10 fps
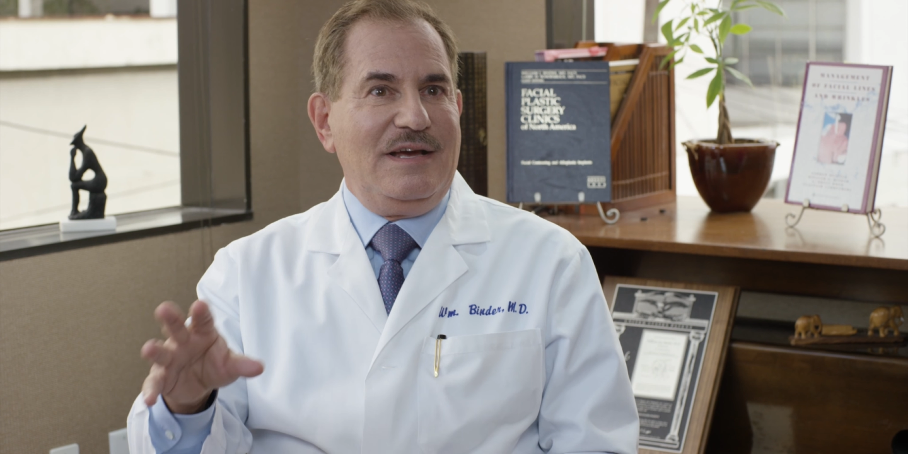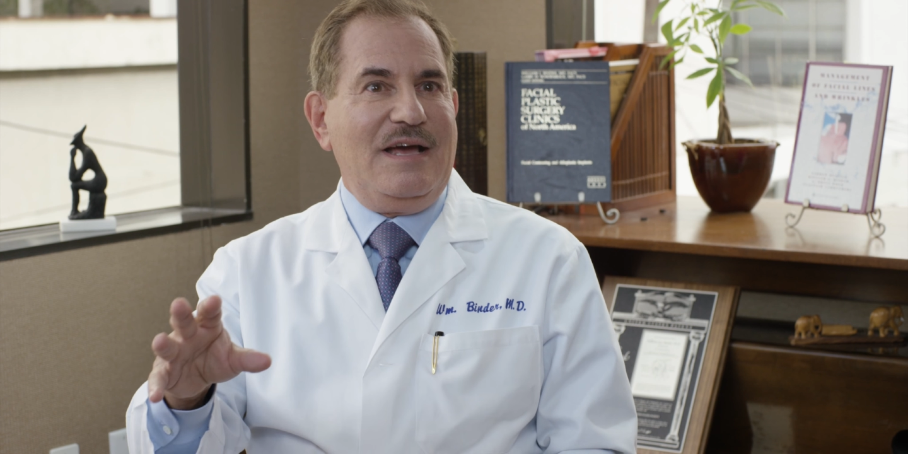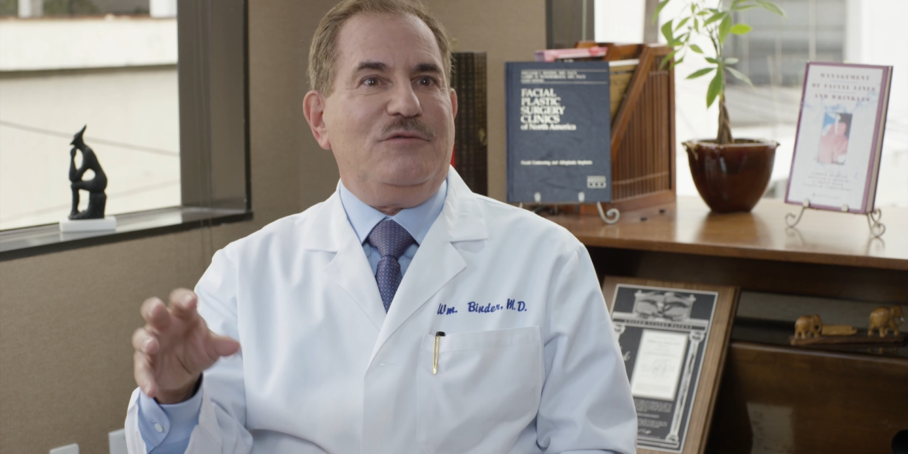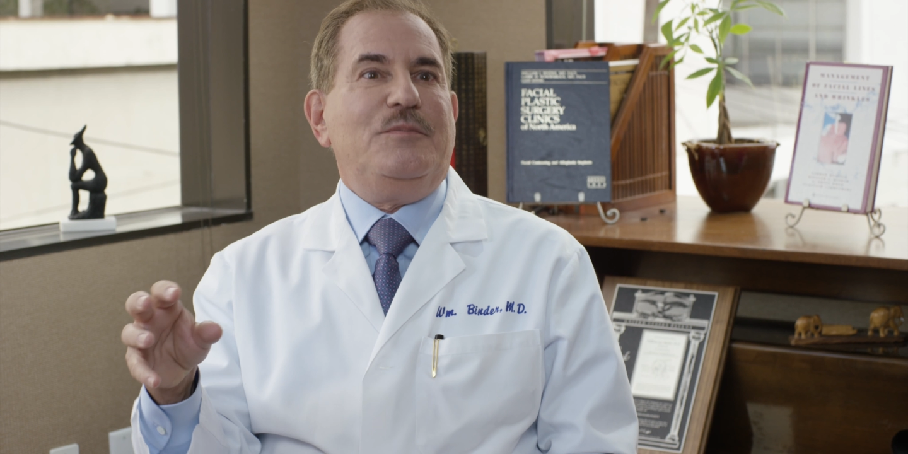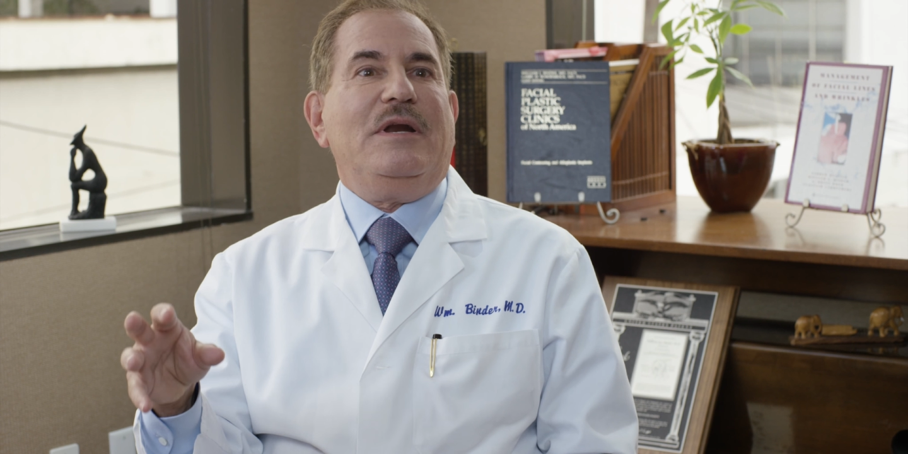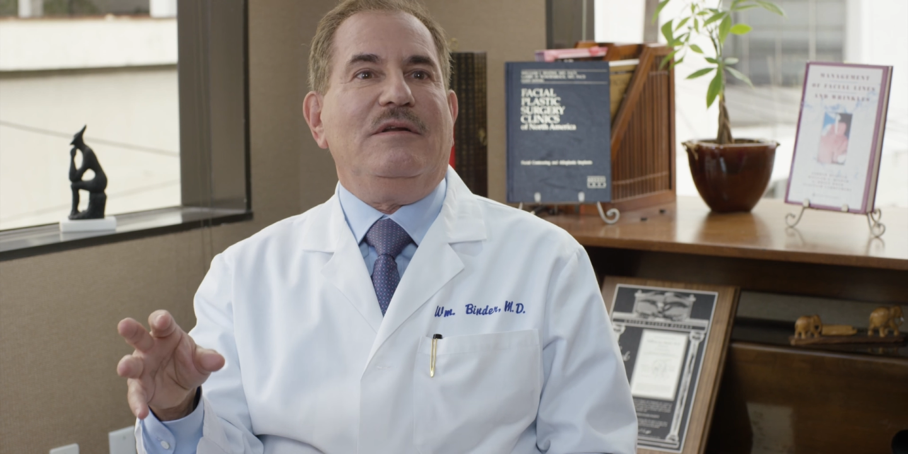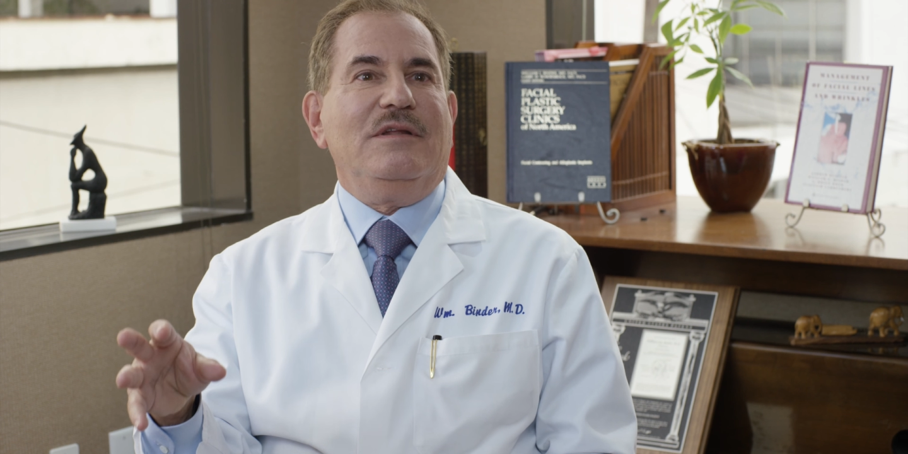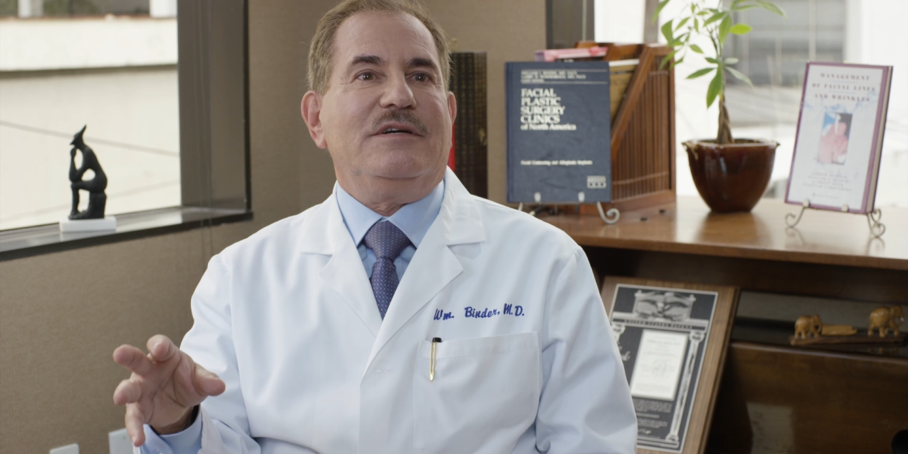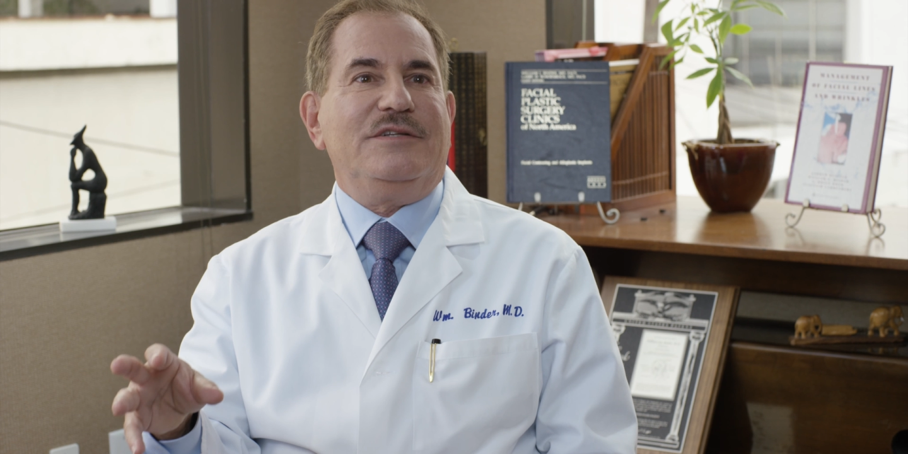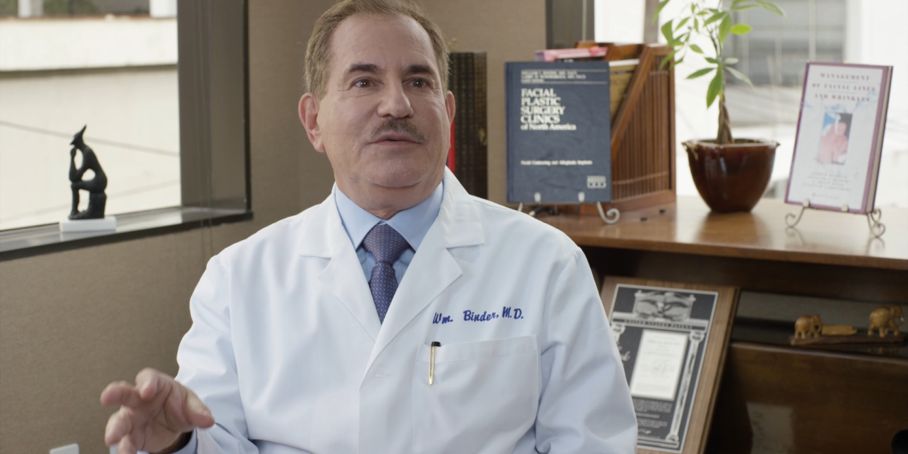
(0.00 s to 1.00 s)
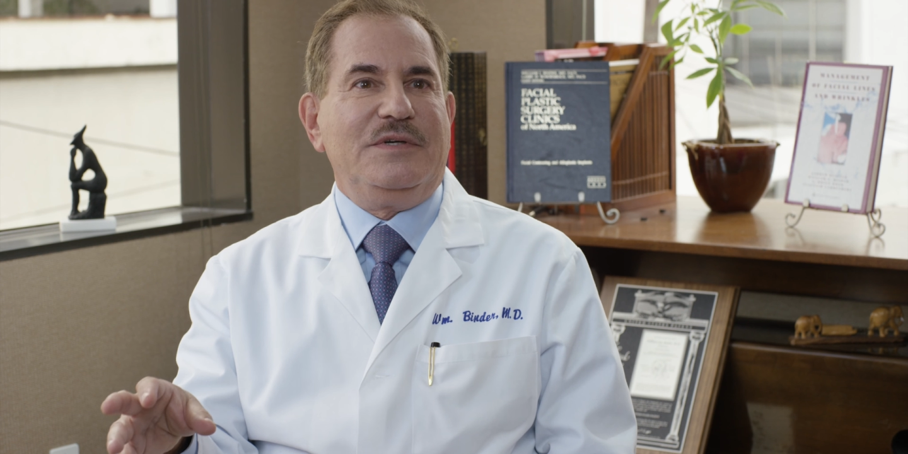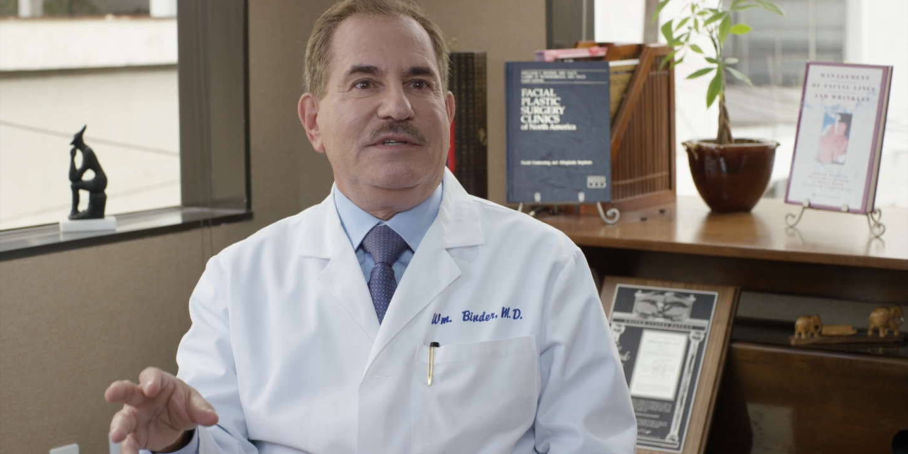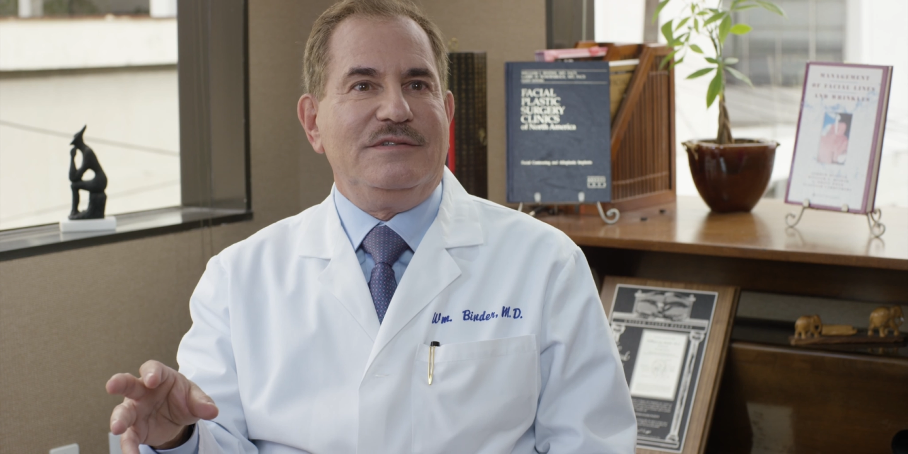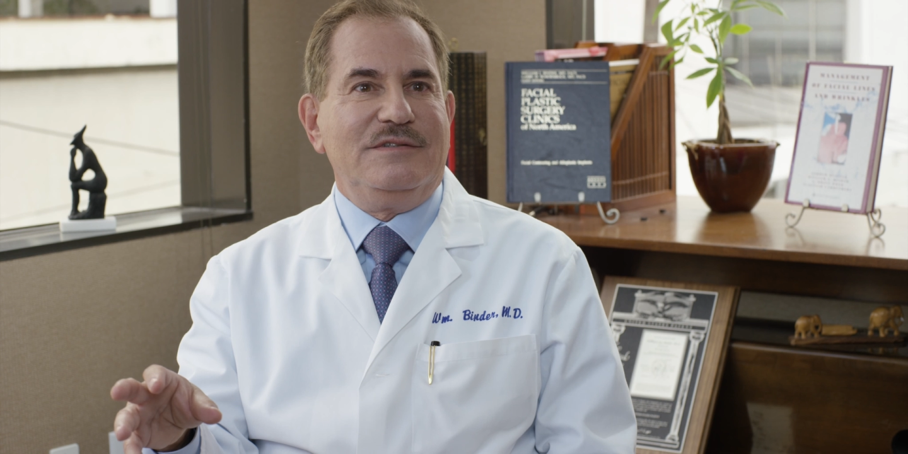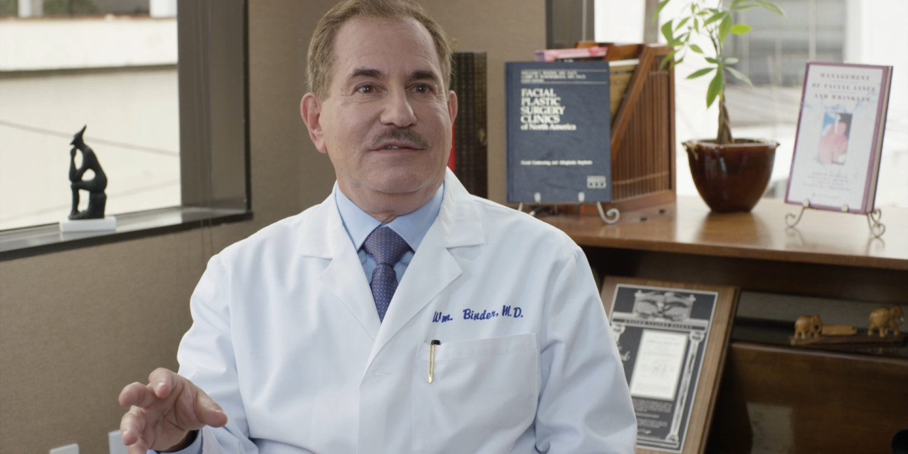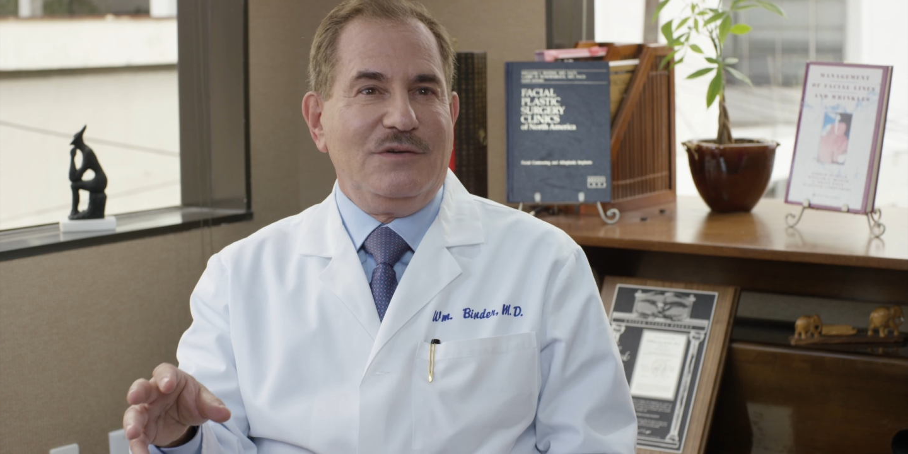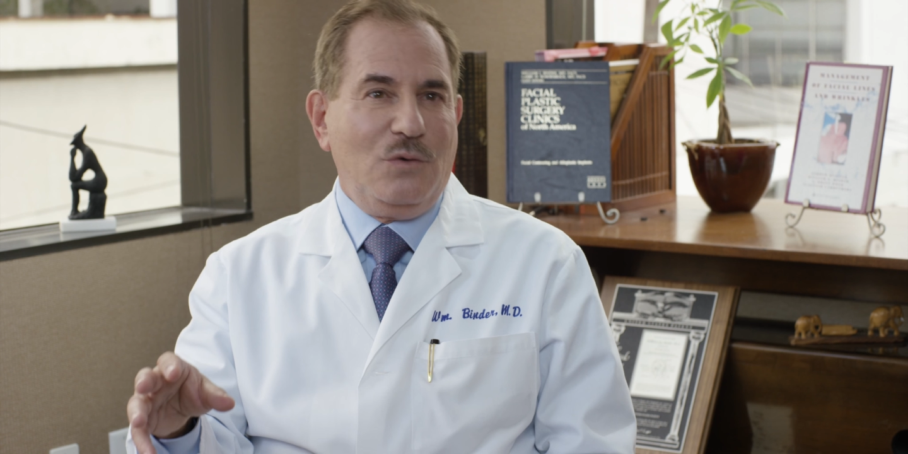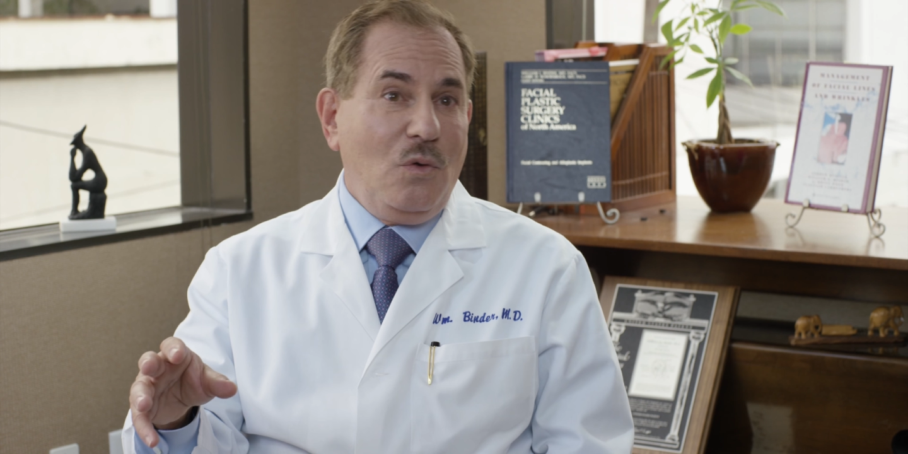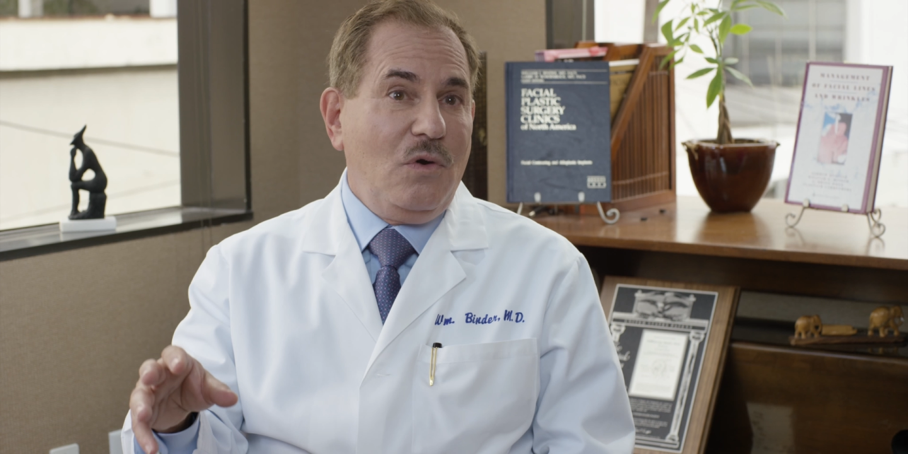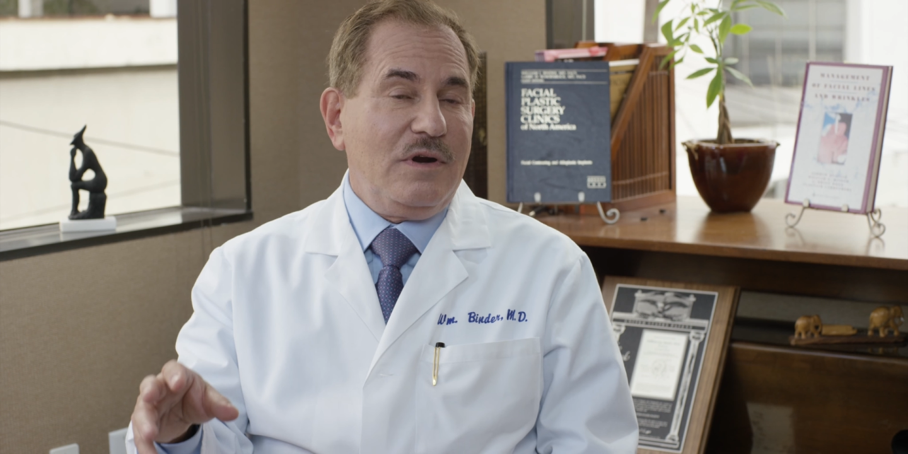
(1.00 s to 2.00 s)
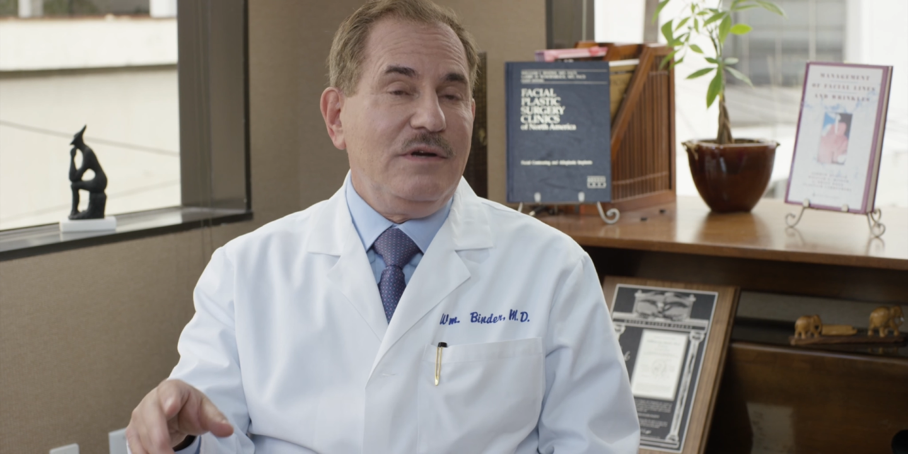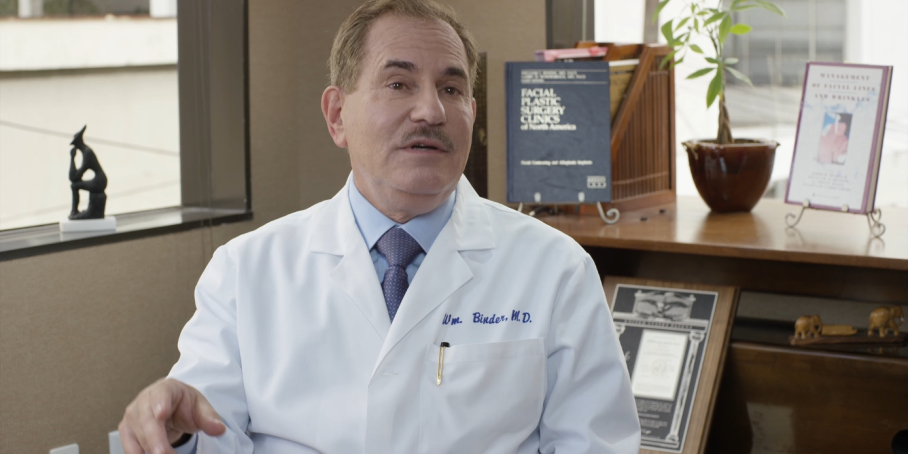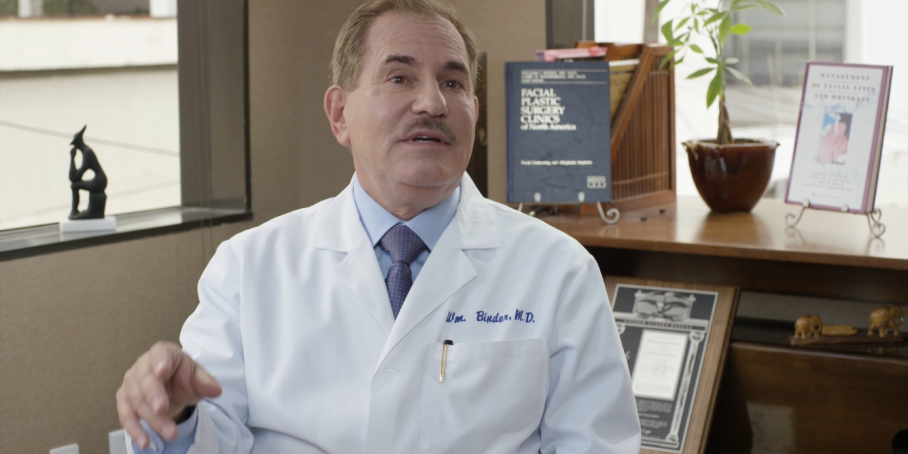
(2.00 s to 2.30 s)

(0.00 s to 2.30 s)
has a better look to it, or